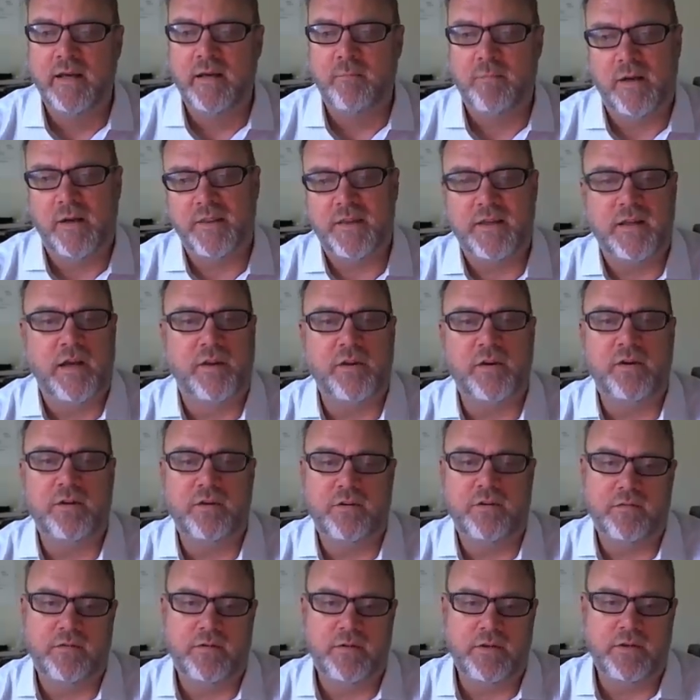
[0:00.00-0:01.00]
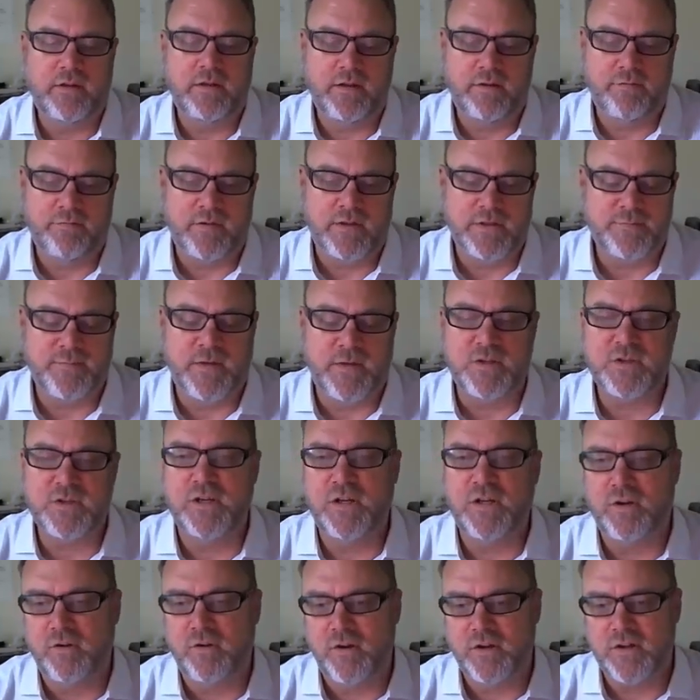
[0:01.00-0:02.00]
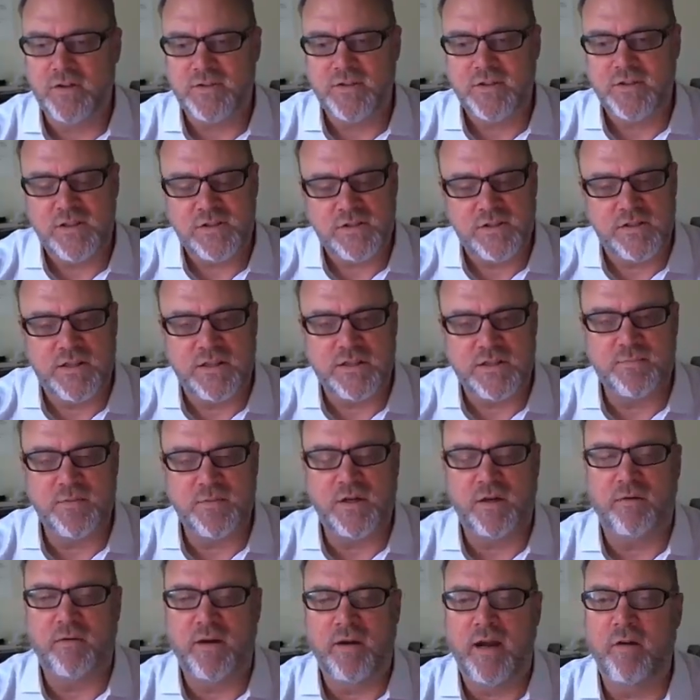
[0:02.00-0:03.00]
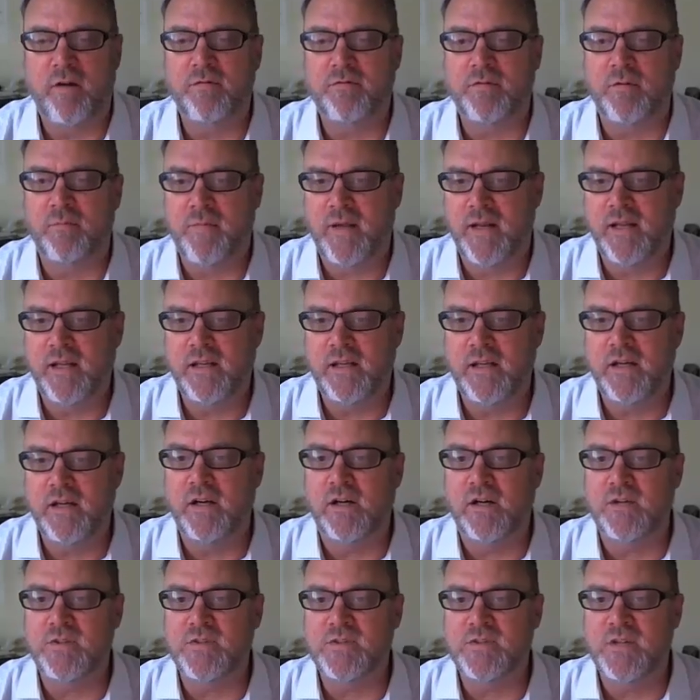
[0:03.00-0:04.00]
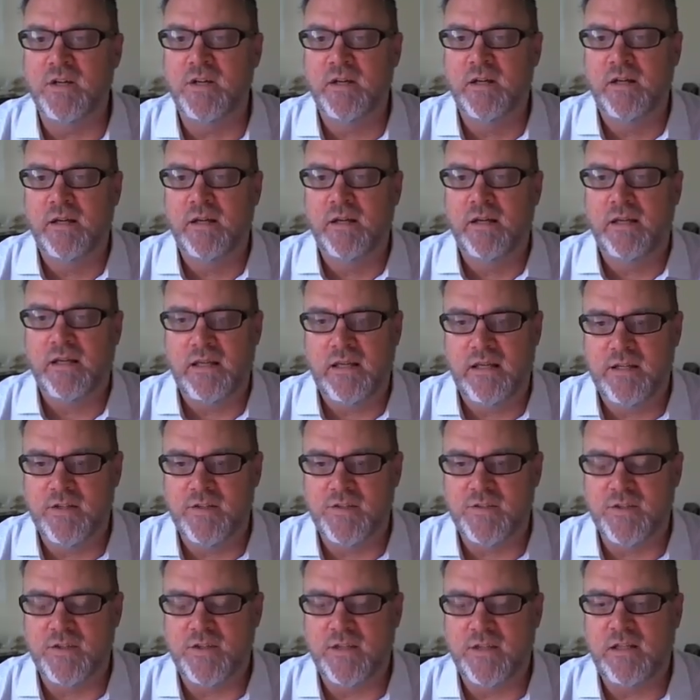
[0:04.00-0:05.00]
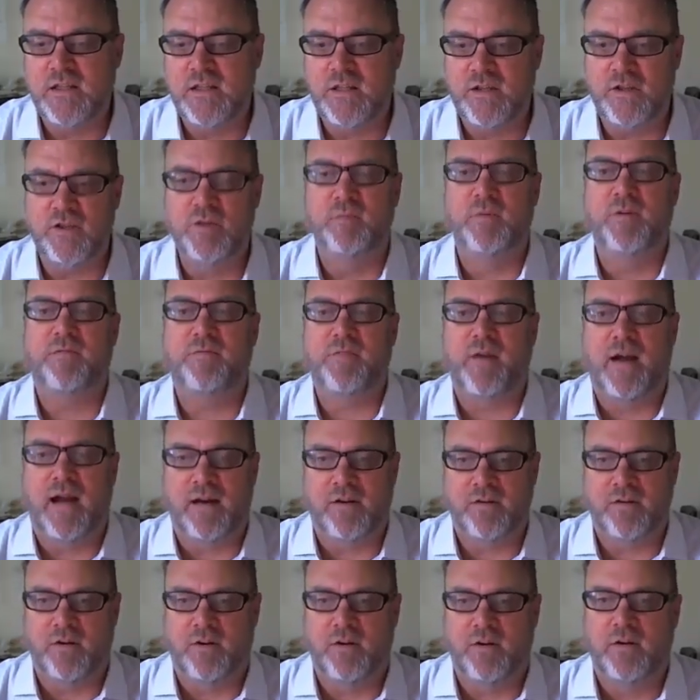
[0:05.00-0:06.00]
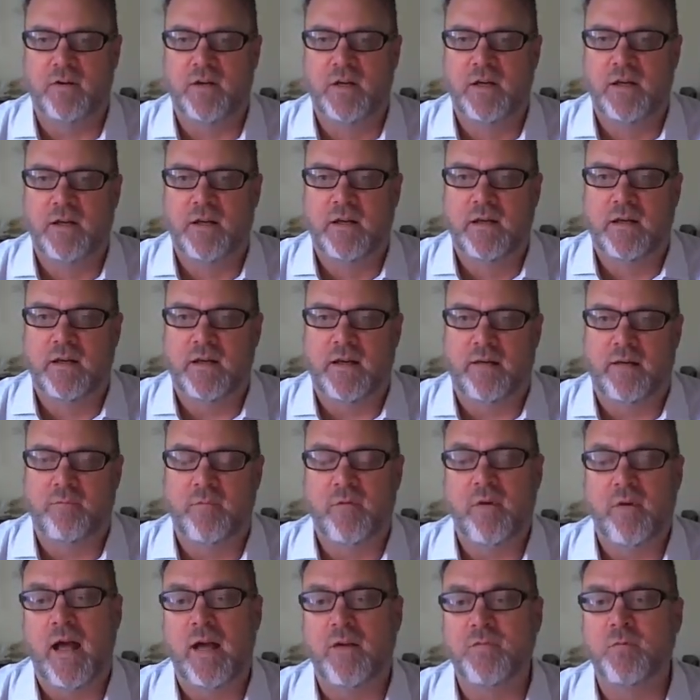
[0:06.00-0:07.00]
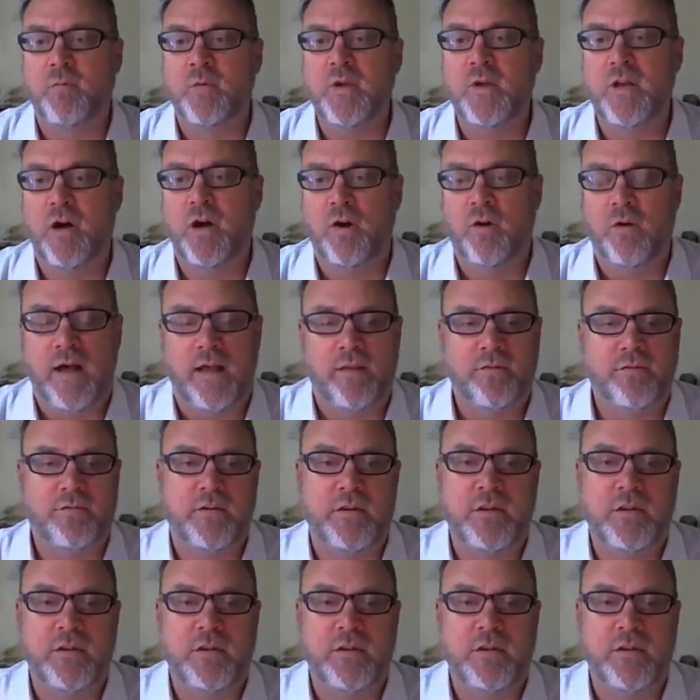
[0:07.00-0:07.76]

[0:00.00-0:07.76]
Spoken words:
But the other, especially in an organization that's been around for many years, is the human factor. And as we know, as the